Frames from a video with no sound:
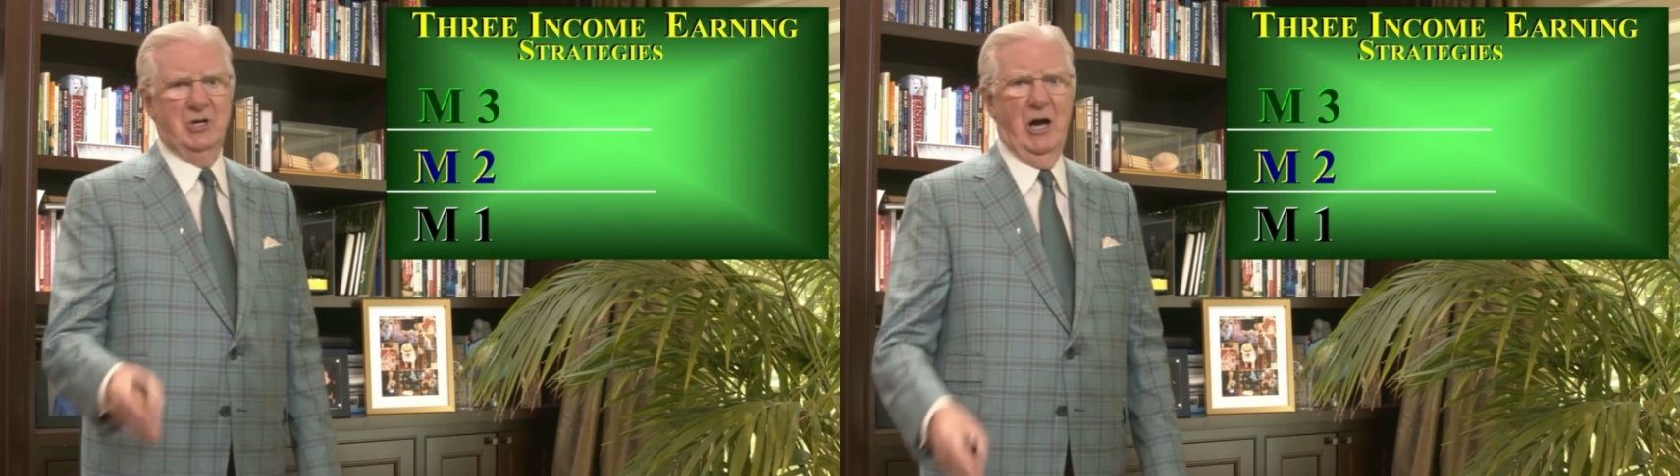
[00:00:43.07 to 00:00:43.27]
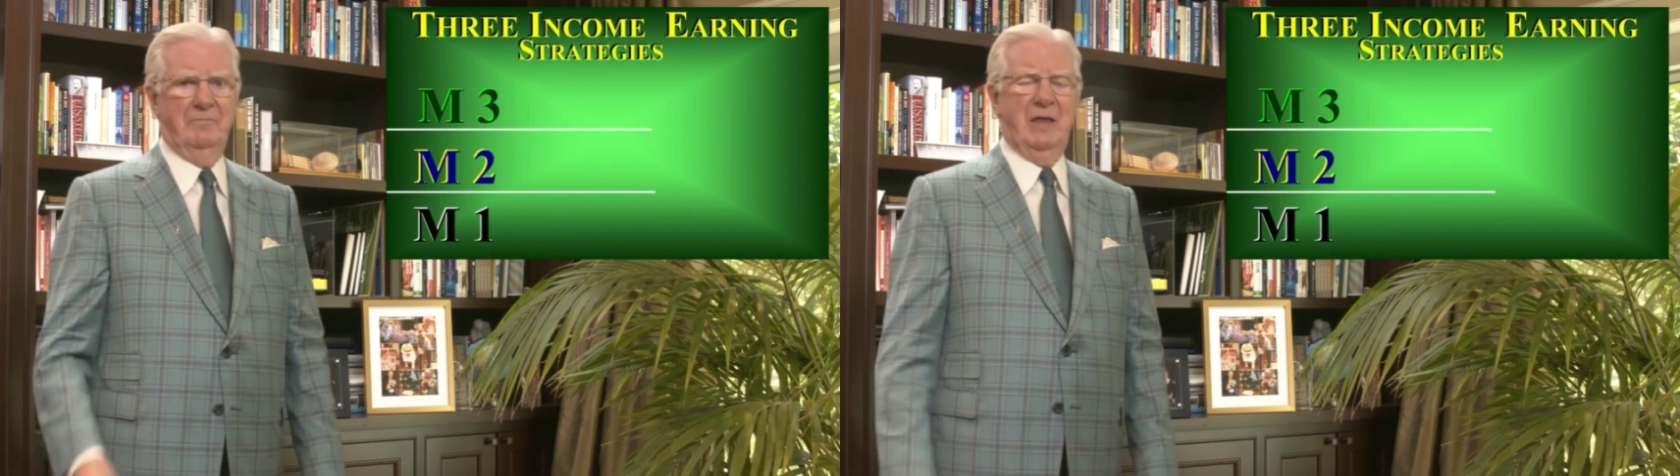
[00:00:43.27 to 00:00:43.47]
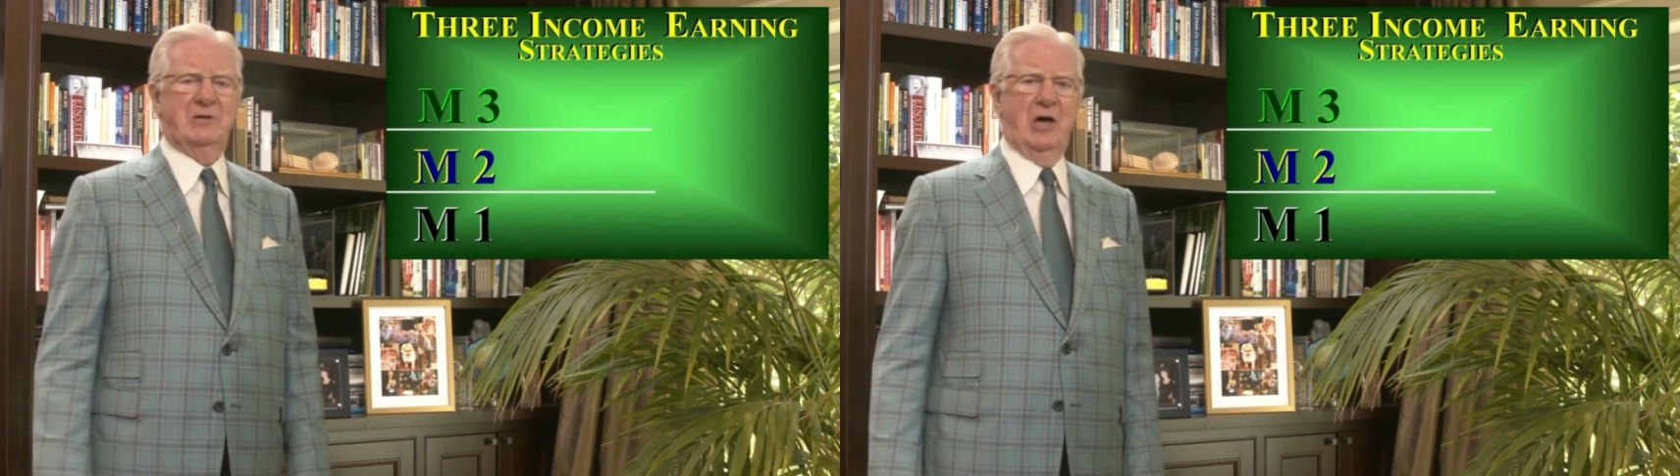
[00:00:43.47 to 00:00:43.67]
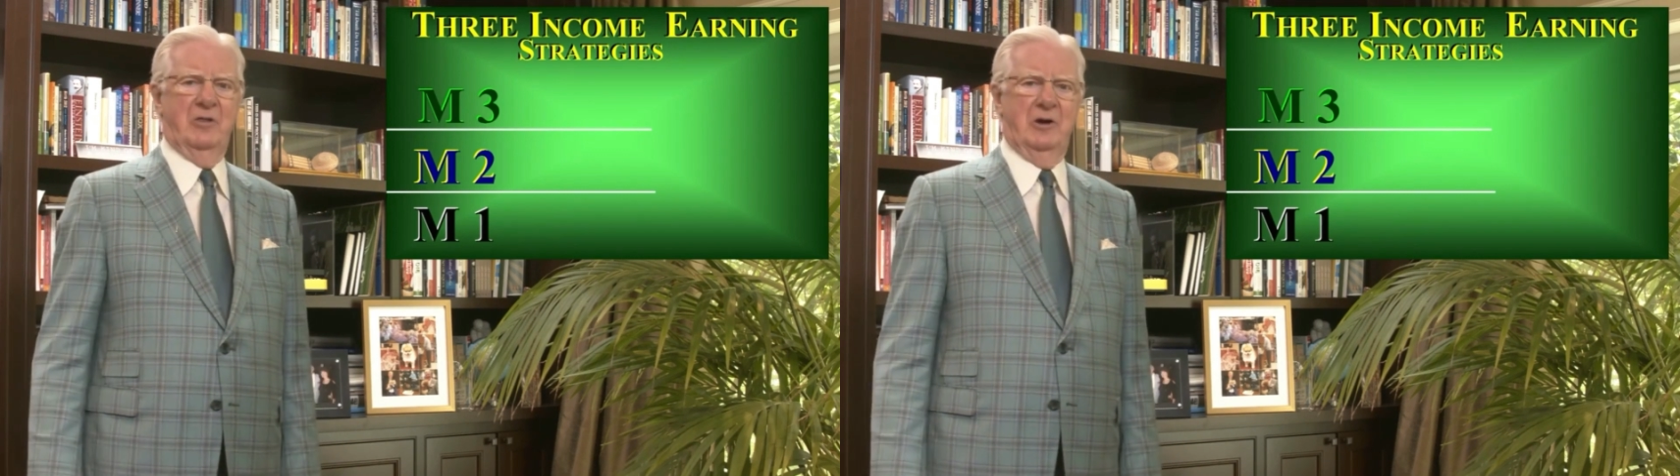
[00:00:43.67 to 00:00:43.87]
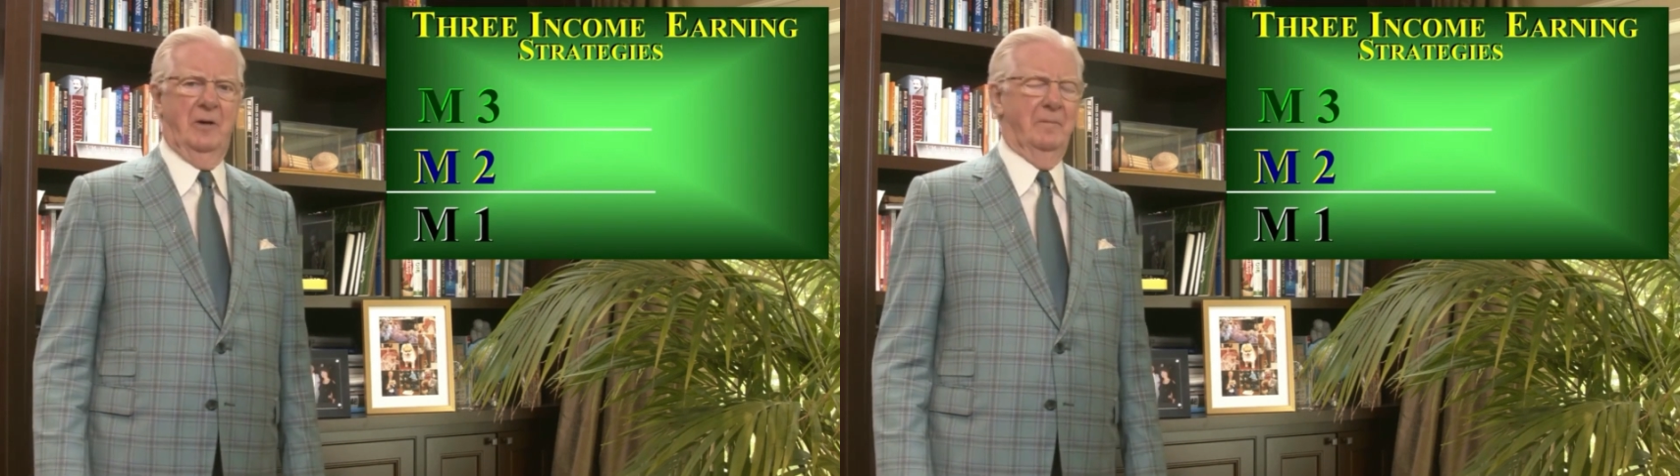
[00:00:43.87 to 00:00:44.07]
get a job,
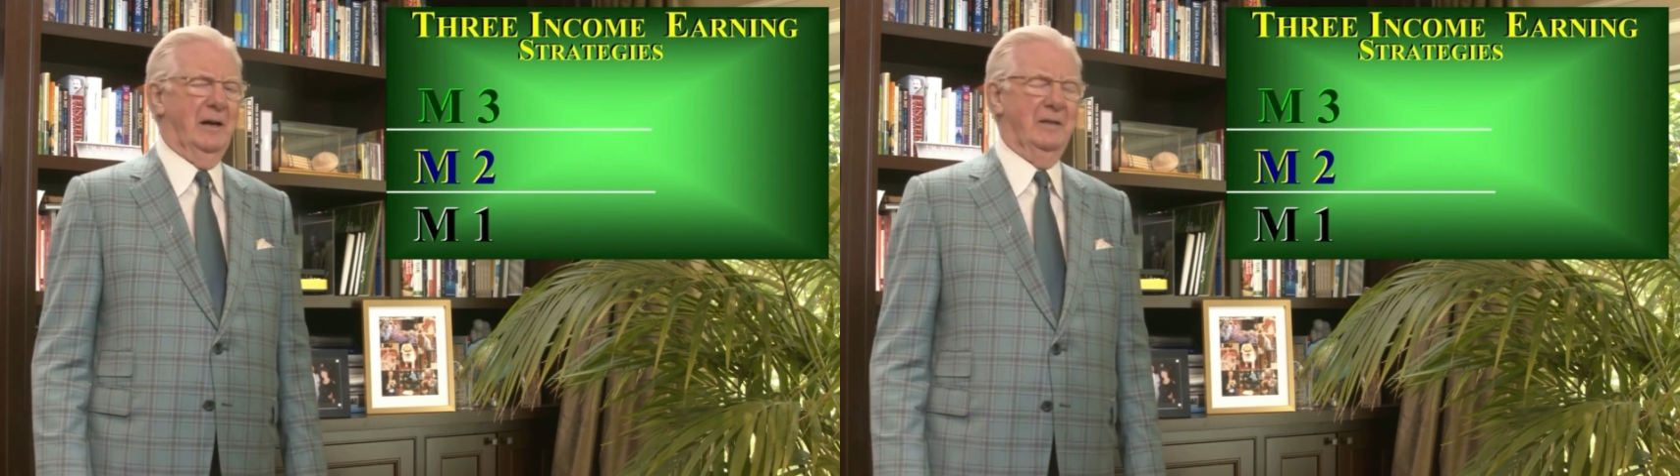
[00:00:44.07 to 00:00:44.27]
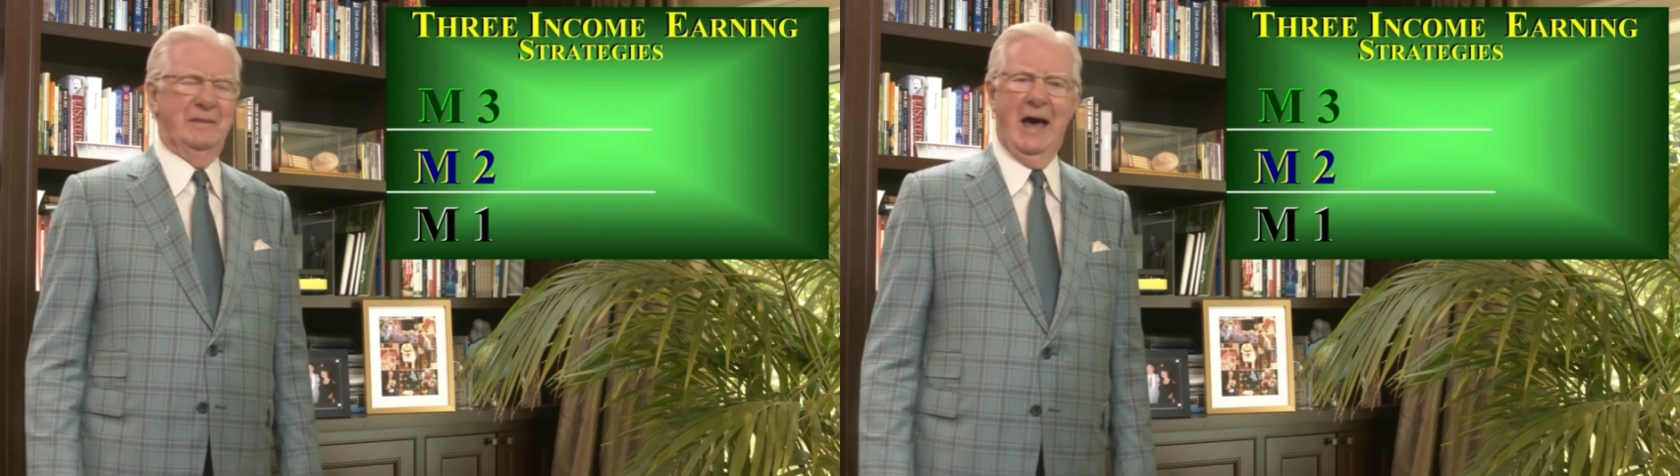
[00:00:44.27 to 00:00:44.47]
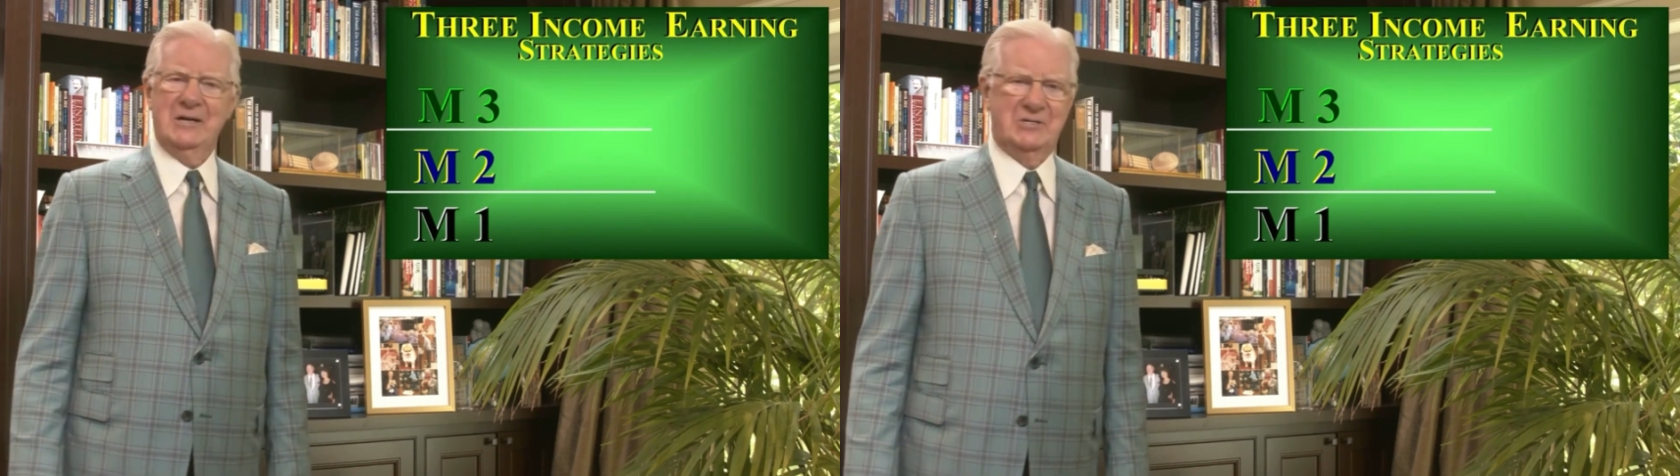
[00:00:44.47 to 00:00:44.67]
that's how they earn money.